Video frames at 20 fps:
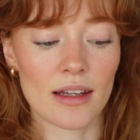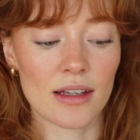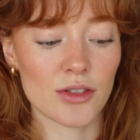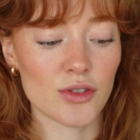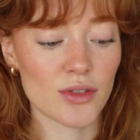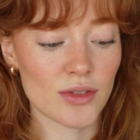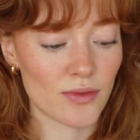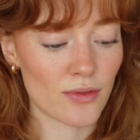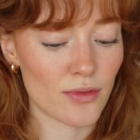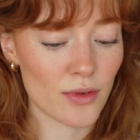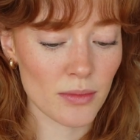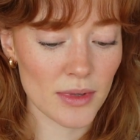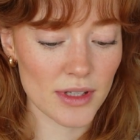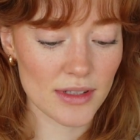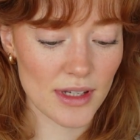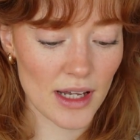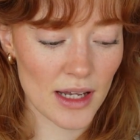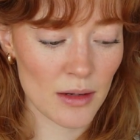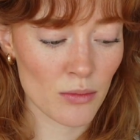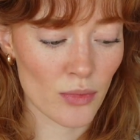it's from the
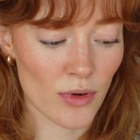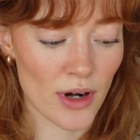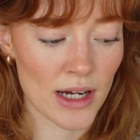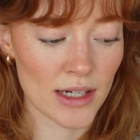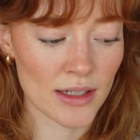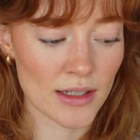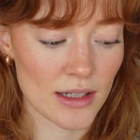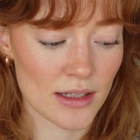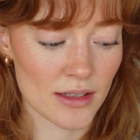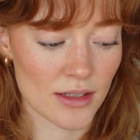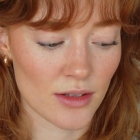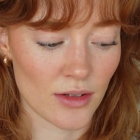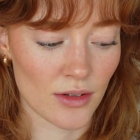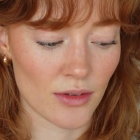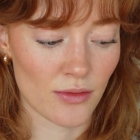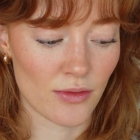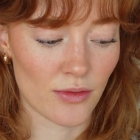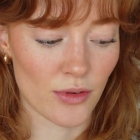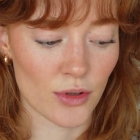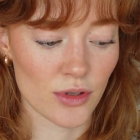same brand as the
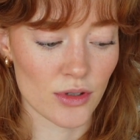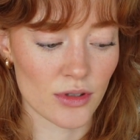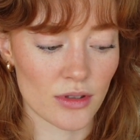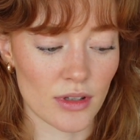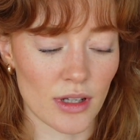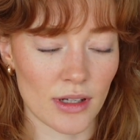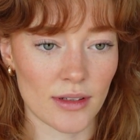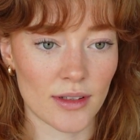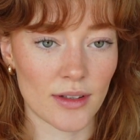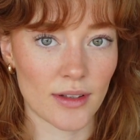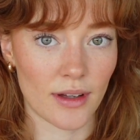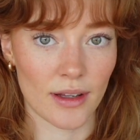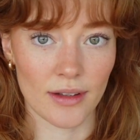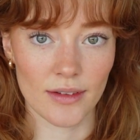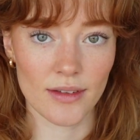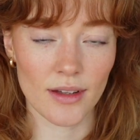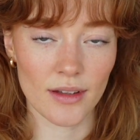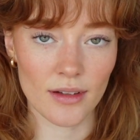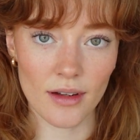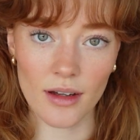first like skin
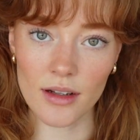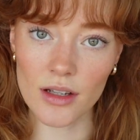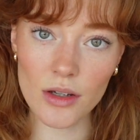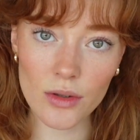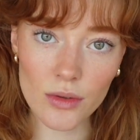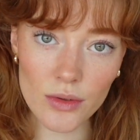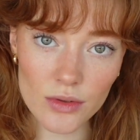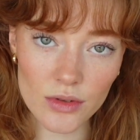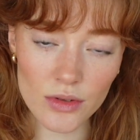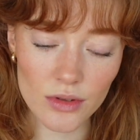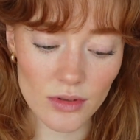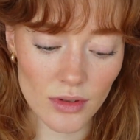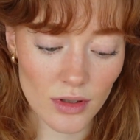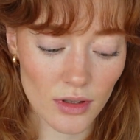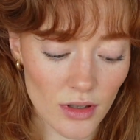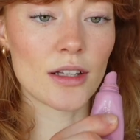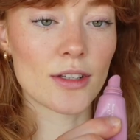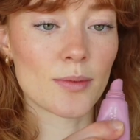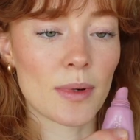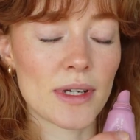tint I used.
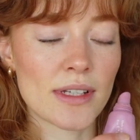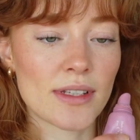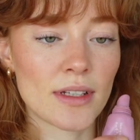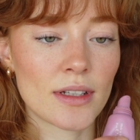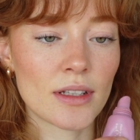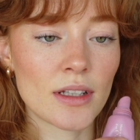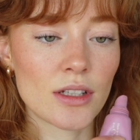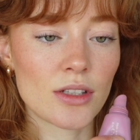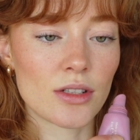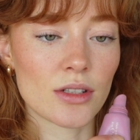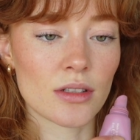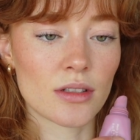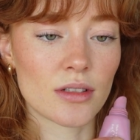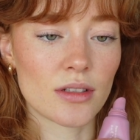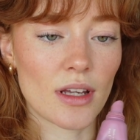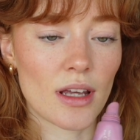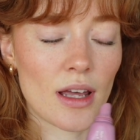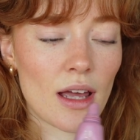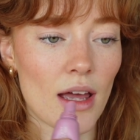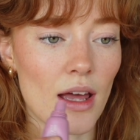It's basically
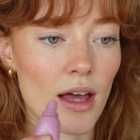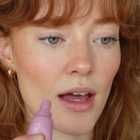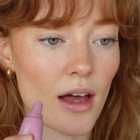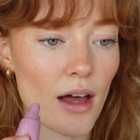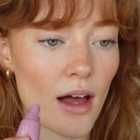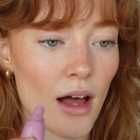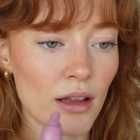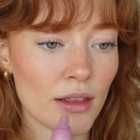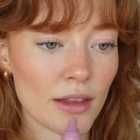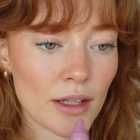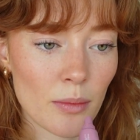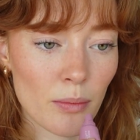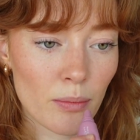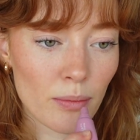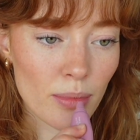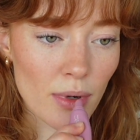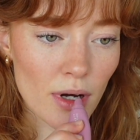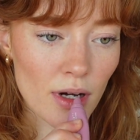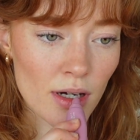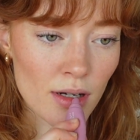just a lip
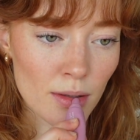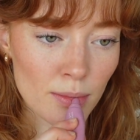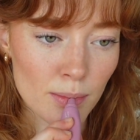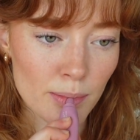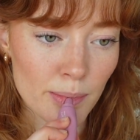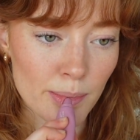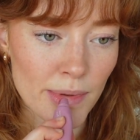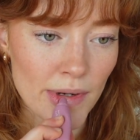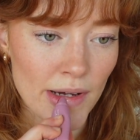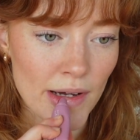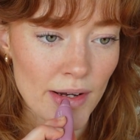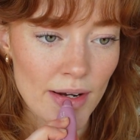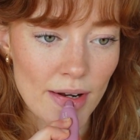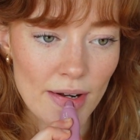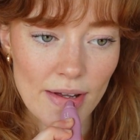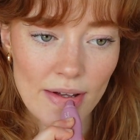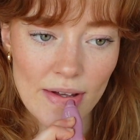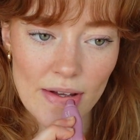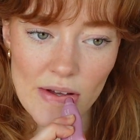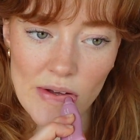balm but
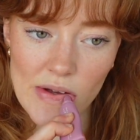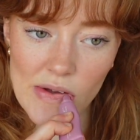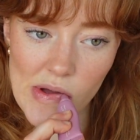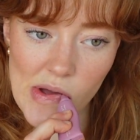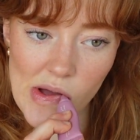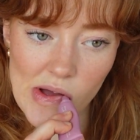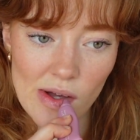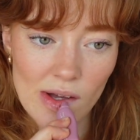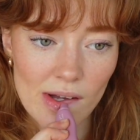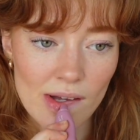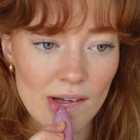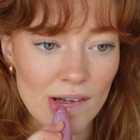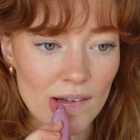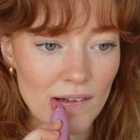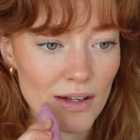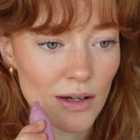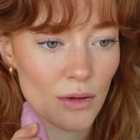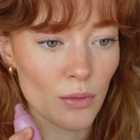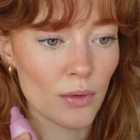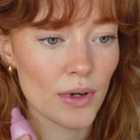
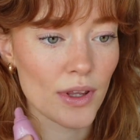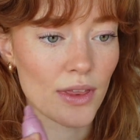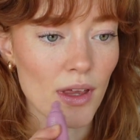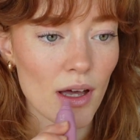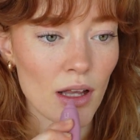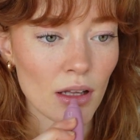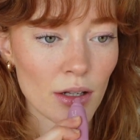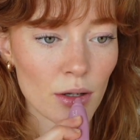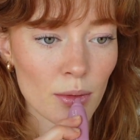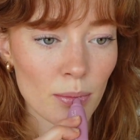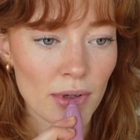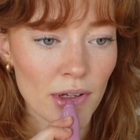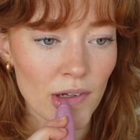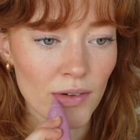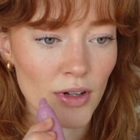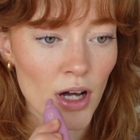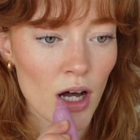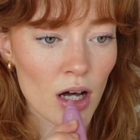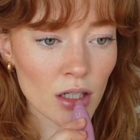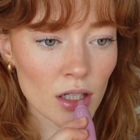with a little bit of
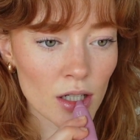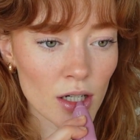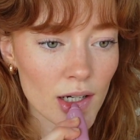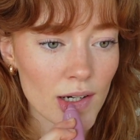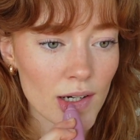color.